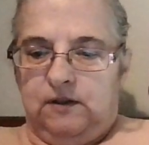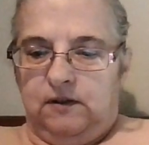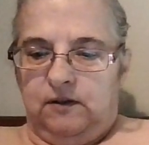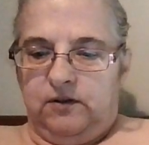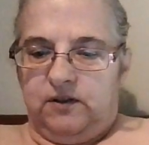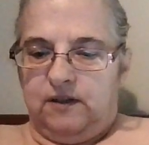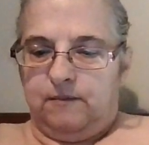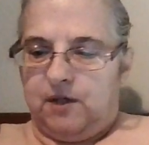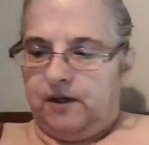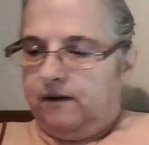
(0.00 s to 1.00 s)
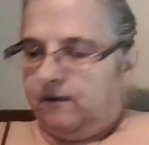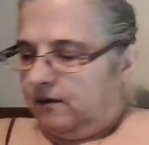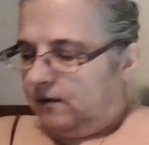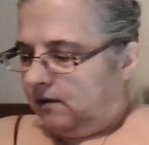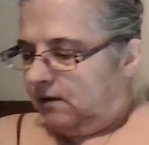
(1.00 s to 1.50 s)
This in my
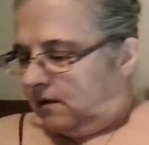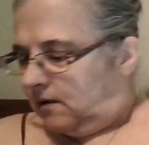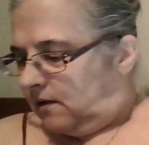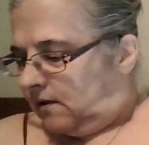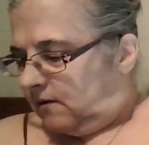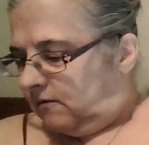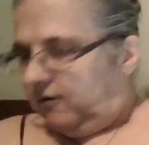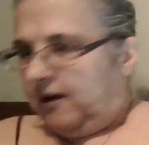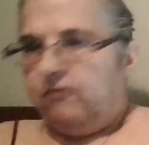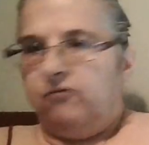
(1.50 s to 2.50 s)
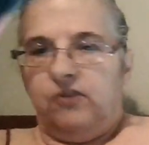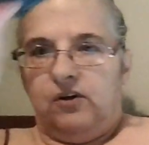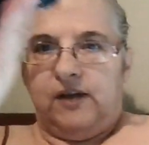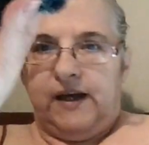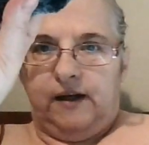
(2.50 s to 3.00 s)
fluff,
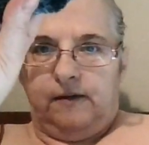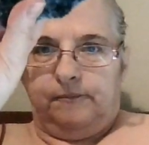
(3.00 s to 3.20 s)
okay.